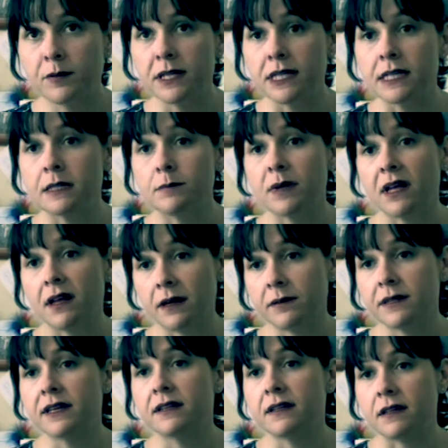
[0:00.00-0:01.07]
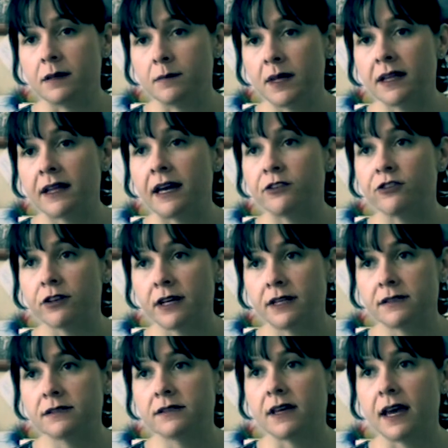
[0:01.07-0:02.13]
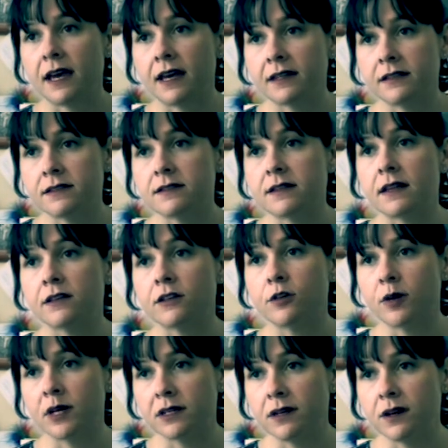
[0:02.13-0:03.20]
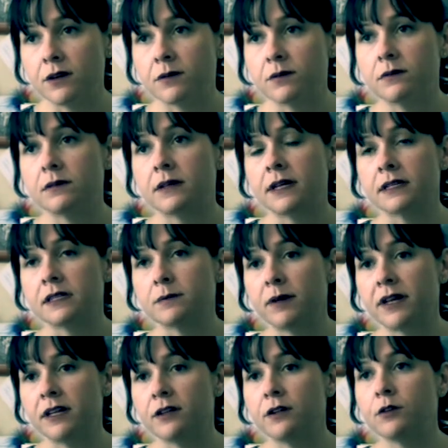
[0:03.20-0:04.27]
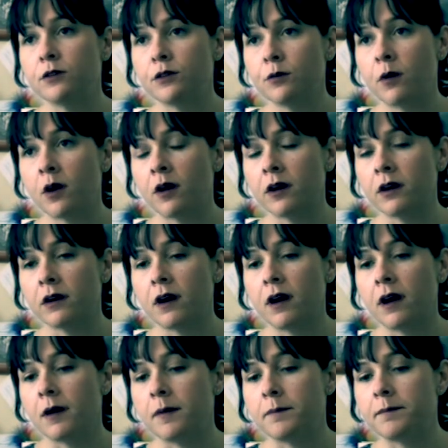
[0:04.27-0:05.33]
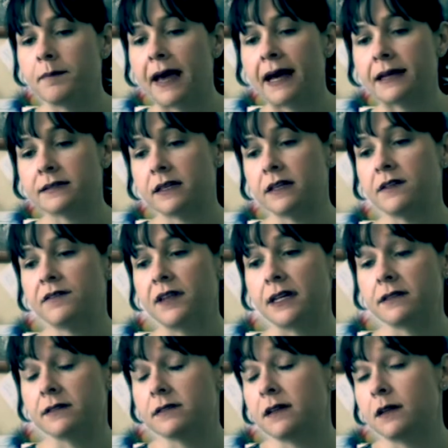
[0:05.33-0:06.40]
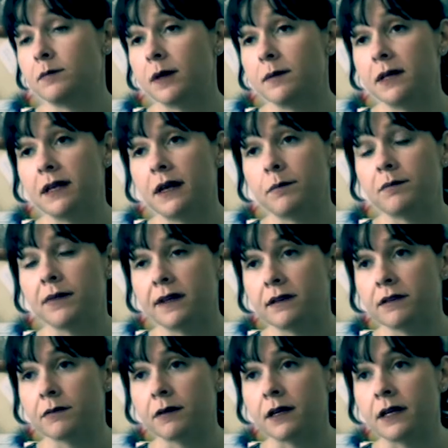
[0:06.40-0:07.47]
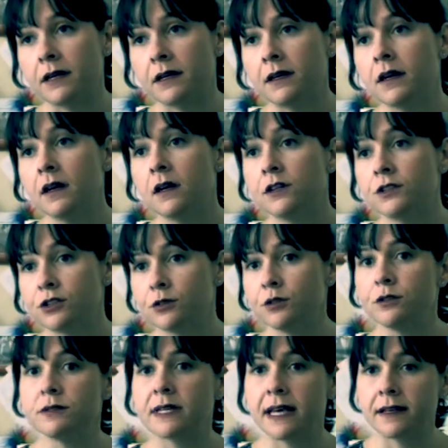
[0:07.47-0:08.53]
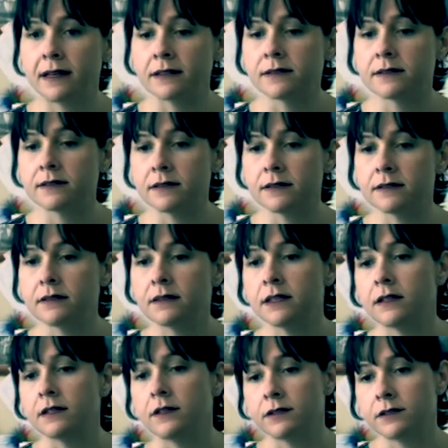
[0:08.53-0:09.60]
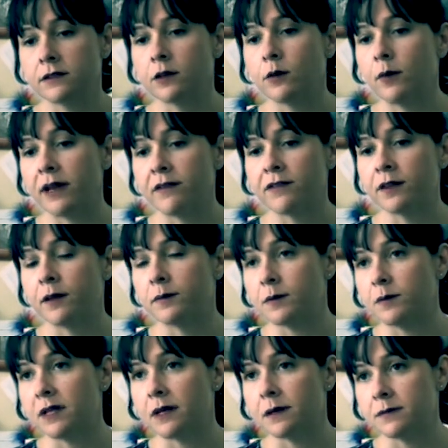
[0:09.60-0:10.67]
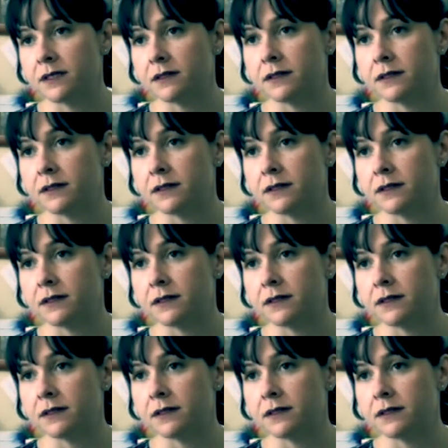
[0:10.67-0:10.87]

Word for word: I would email. I would get an email address and send a quick note explaining who you are, um, asking if they can send maybe an M P three. Do you take unsolicited? Or is there a way for them to become